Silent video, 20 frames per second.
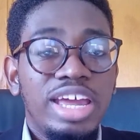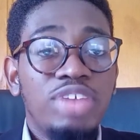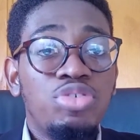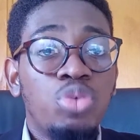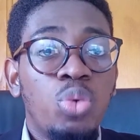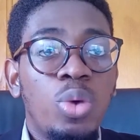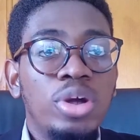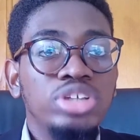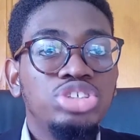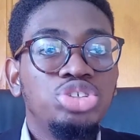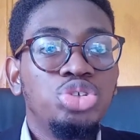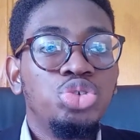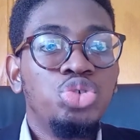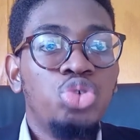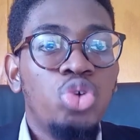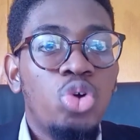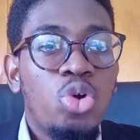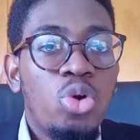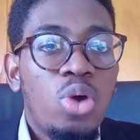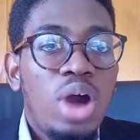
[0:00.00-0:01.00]
If you want to
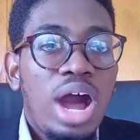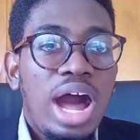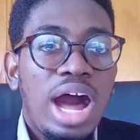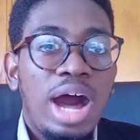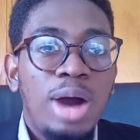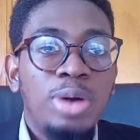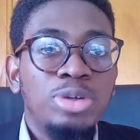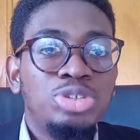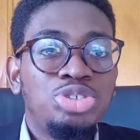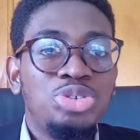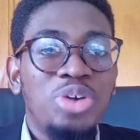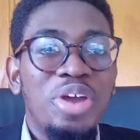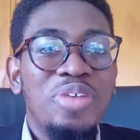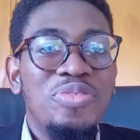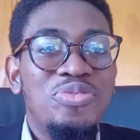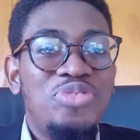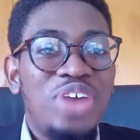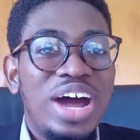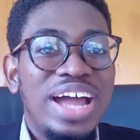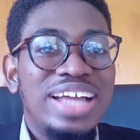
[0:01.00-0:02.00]
know how to
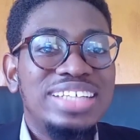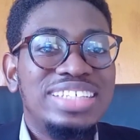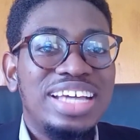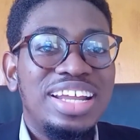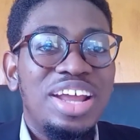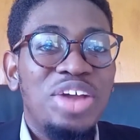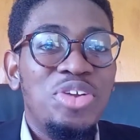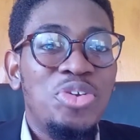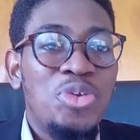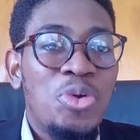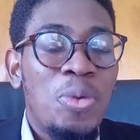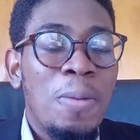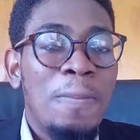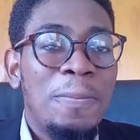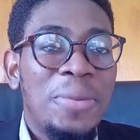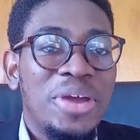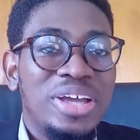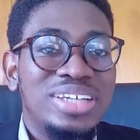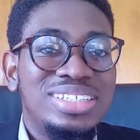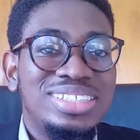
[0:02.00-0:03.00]
invite an
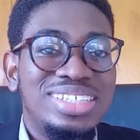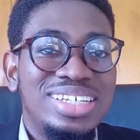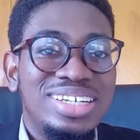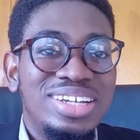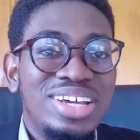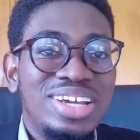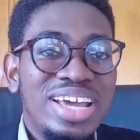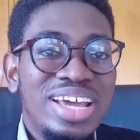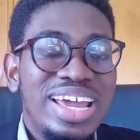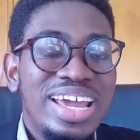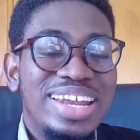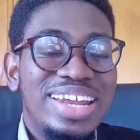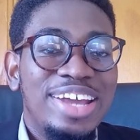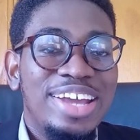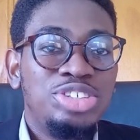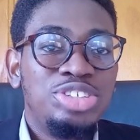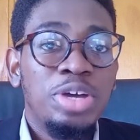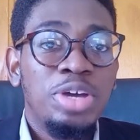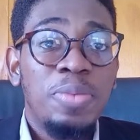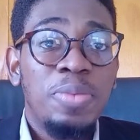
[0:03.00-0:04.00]
unknown person in
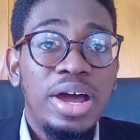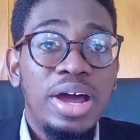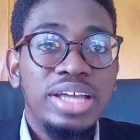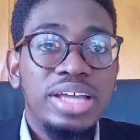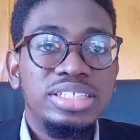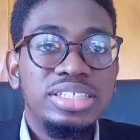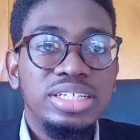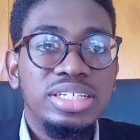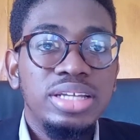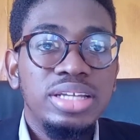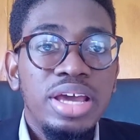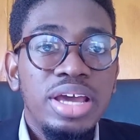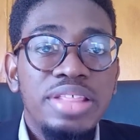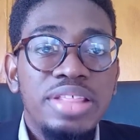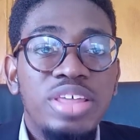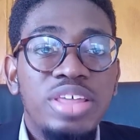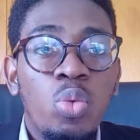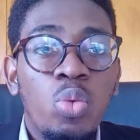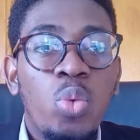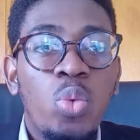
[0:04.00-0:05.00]
network marketing,
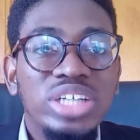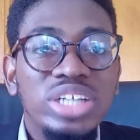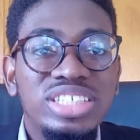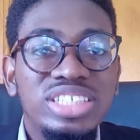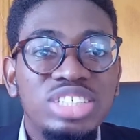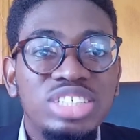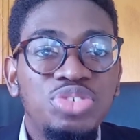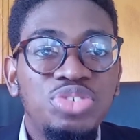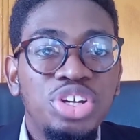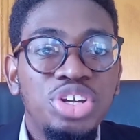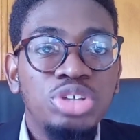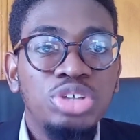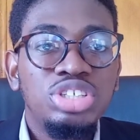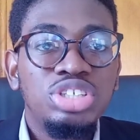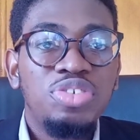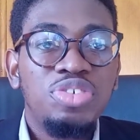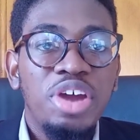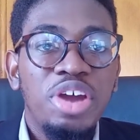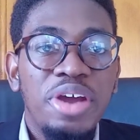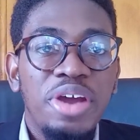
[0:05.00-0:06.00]
then watch this video
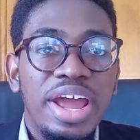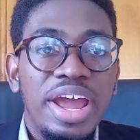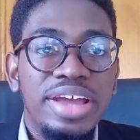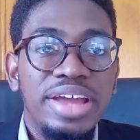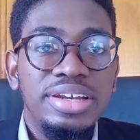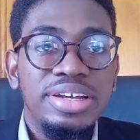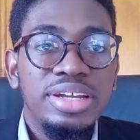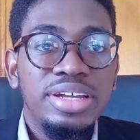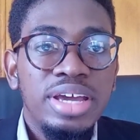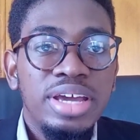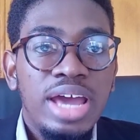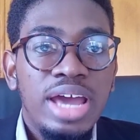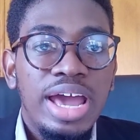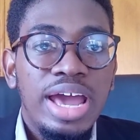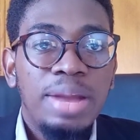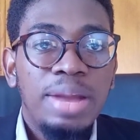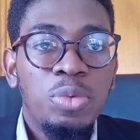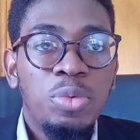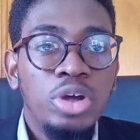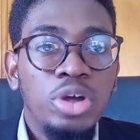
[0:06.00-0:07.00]
to the very end.
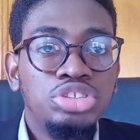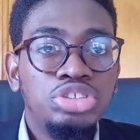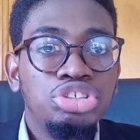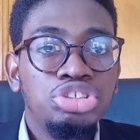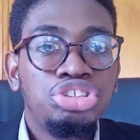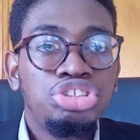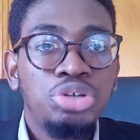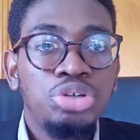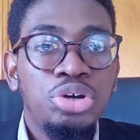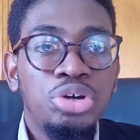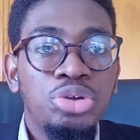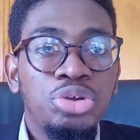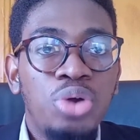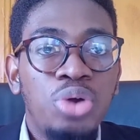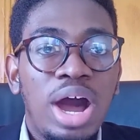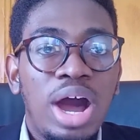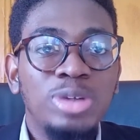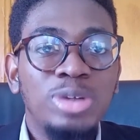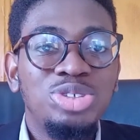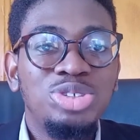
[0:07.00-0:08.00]
And I'm going to show
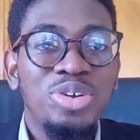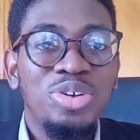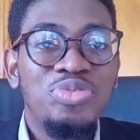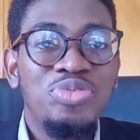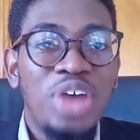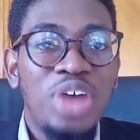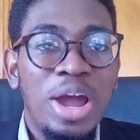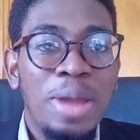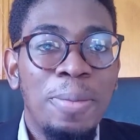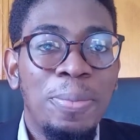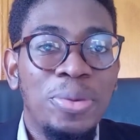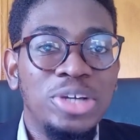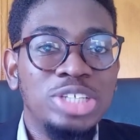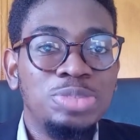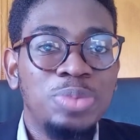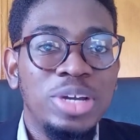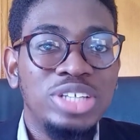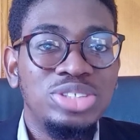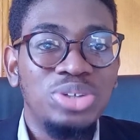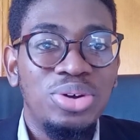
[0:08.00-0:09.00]
you how to invite
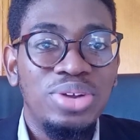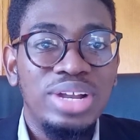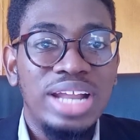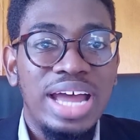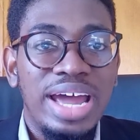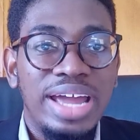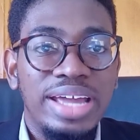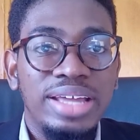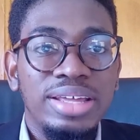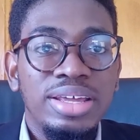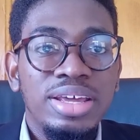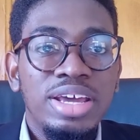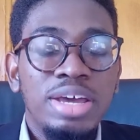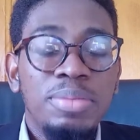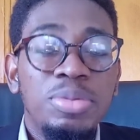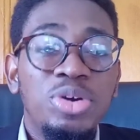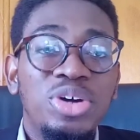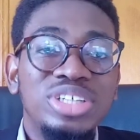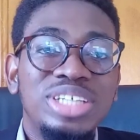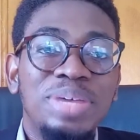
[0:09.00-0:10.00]
prospects online.
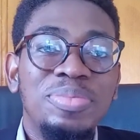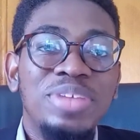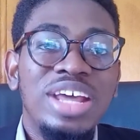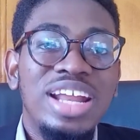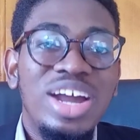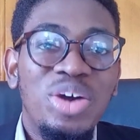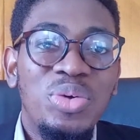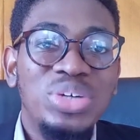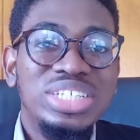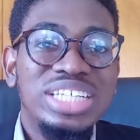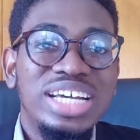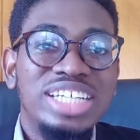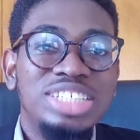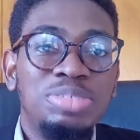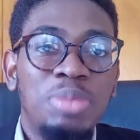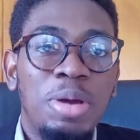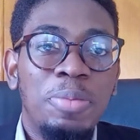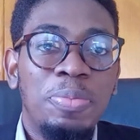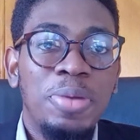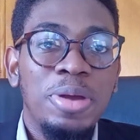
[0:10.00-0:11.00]
Because I'm Nana Kwesi
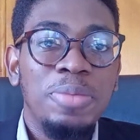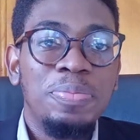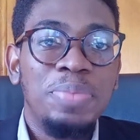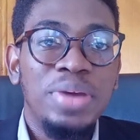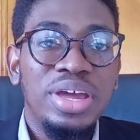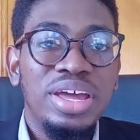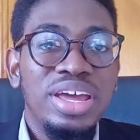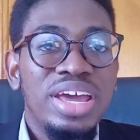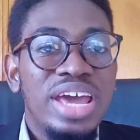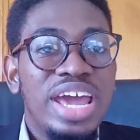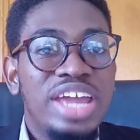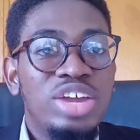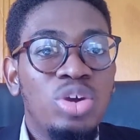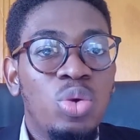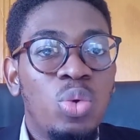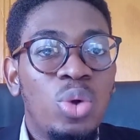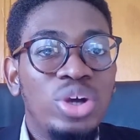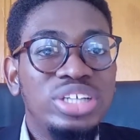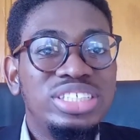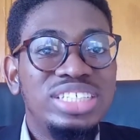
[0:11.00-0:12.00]
Ajuman Prempe.
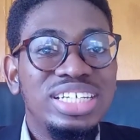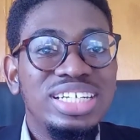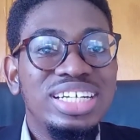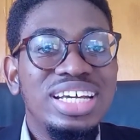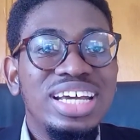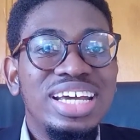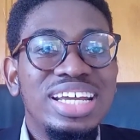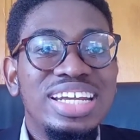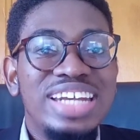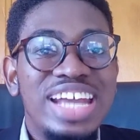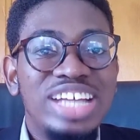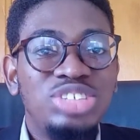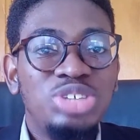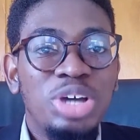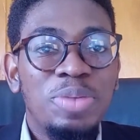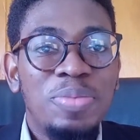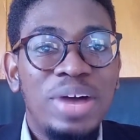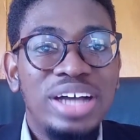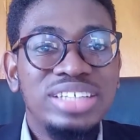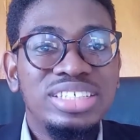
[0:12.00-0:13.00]
You're watching
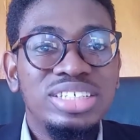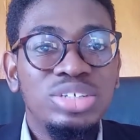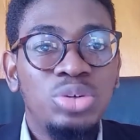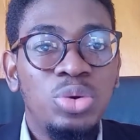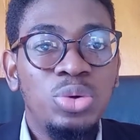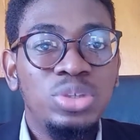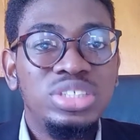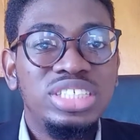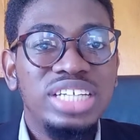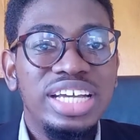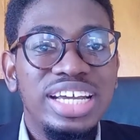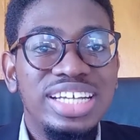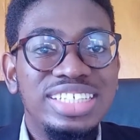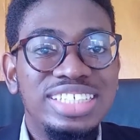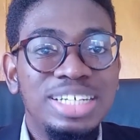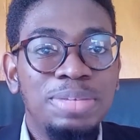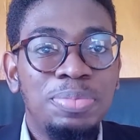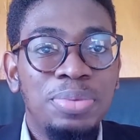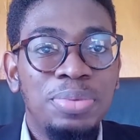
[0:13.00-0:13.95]
Network Marketing Coach AJ